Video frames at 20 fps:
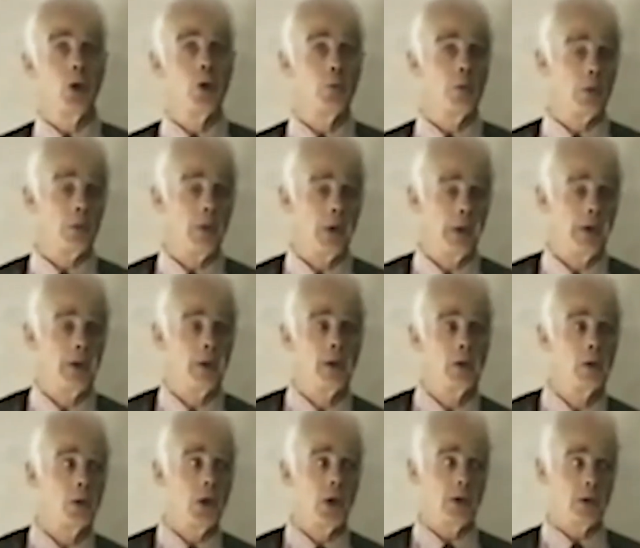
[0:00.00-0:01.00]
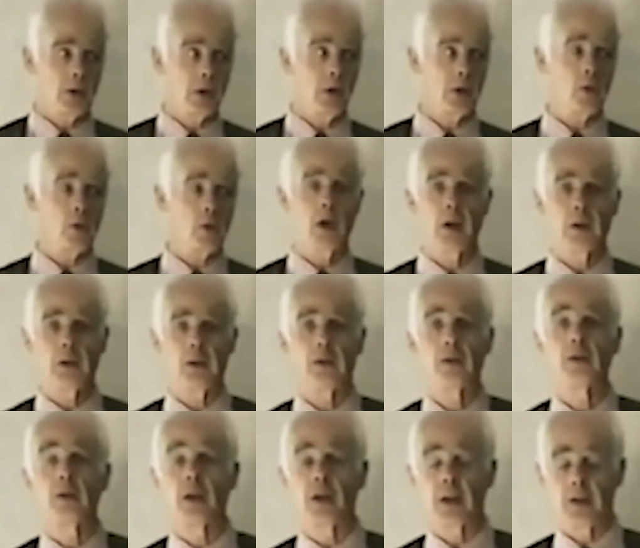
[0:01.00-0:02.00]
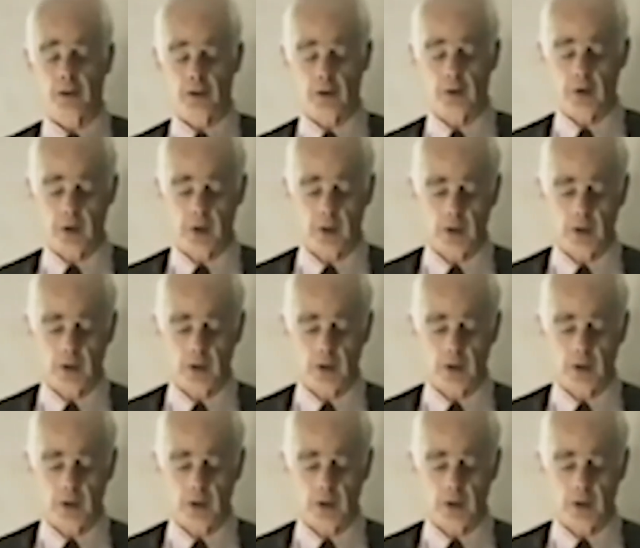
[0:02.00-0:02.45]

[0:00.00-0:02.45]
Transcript: nobleman who had acquired estates